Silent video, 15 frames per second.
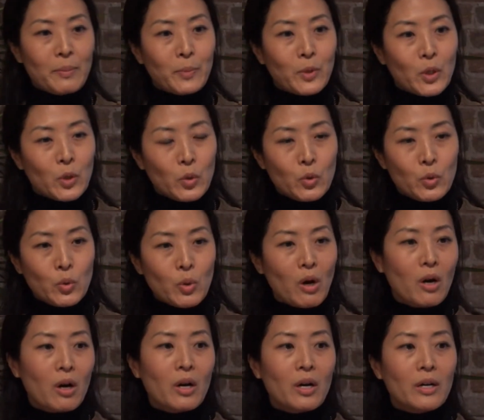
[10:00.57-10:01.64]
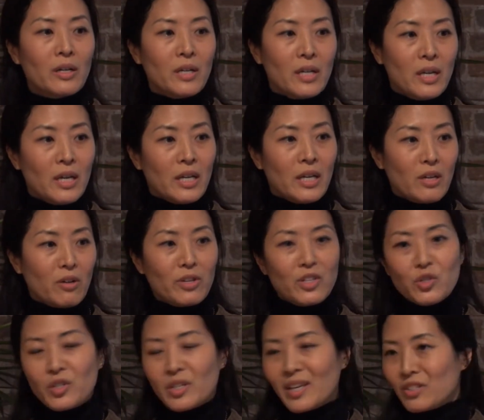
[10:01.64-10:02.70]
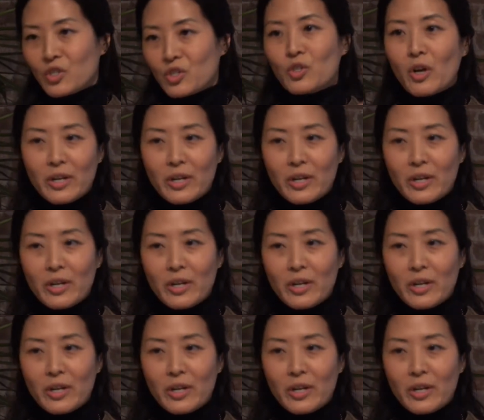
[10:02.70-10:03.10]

people who are, they just get